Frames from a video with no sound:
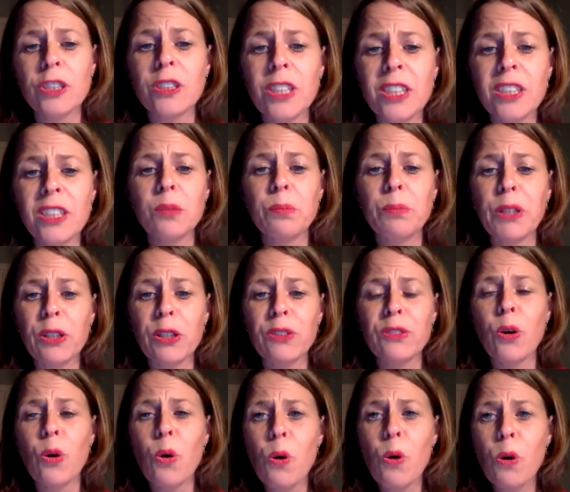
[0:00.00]
is because
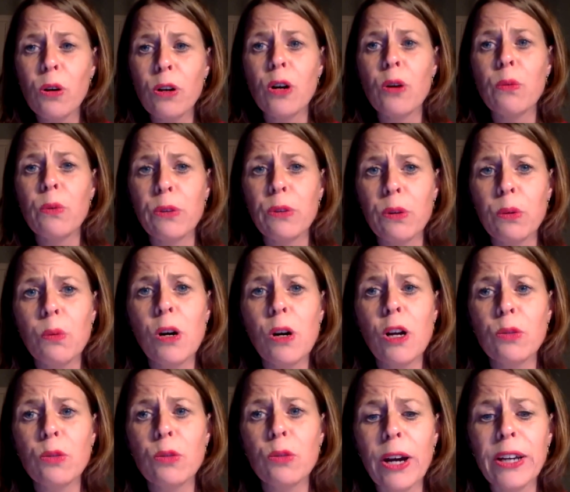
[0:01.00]
all over the
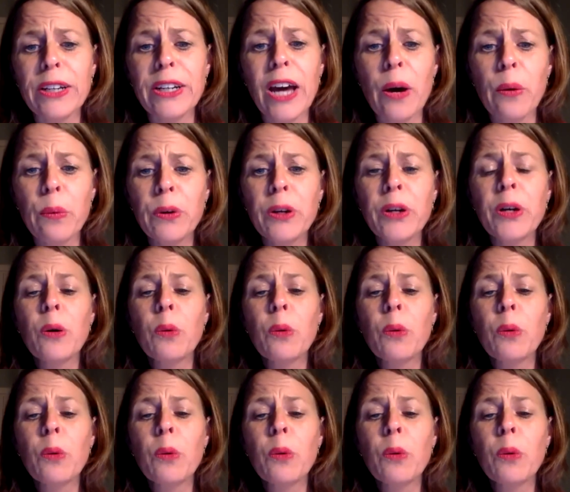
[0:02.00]
world right now,